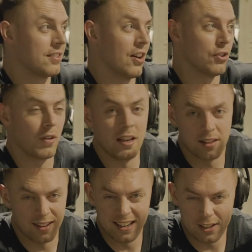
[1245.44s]
side
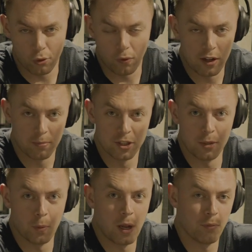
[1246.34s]
raise, like lateral raise
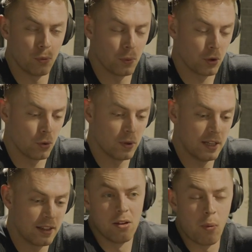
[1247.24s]
machine, whatever we want to call
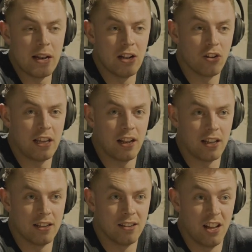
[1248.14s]
it, when looking at
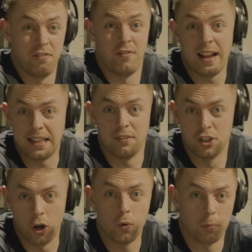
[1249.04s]
like effective
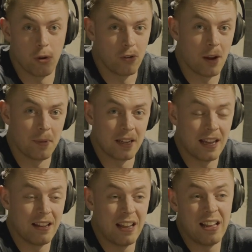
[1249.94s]
shoulder programming,
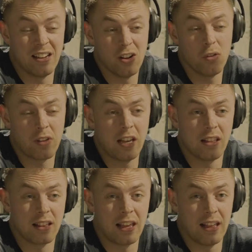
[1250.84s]
in a lot of
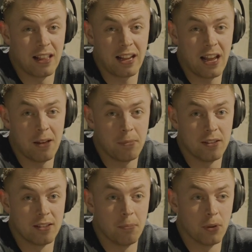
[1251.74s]
cases, it can be
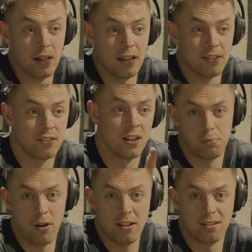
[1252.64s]
as simple as
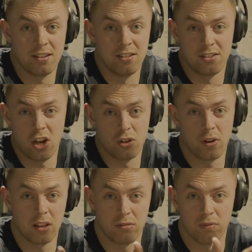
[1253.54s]
press, side
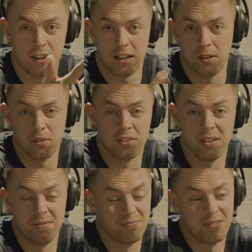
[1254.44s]
raise, rear
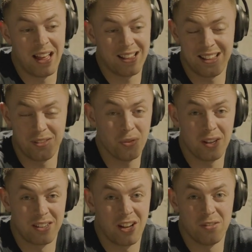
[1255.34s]
delts. That's all
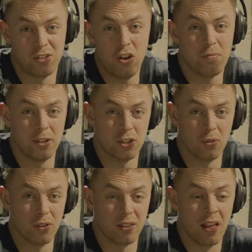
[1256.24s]
I kind of do for my
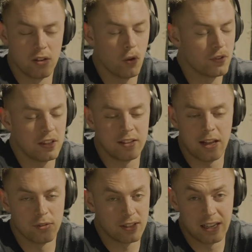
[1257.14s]
shoulders. Obviously the
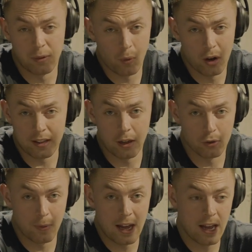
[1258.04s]
delts are gonna get worked
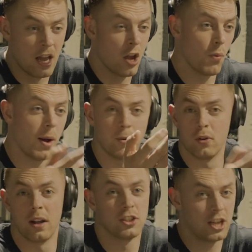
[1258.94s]
elsewhere, while I'm
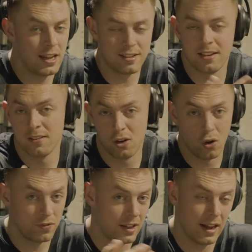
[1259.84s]
doing like chest, a
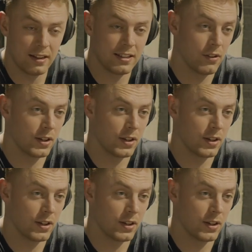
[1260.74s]
lot of anterior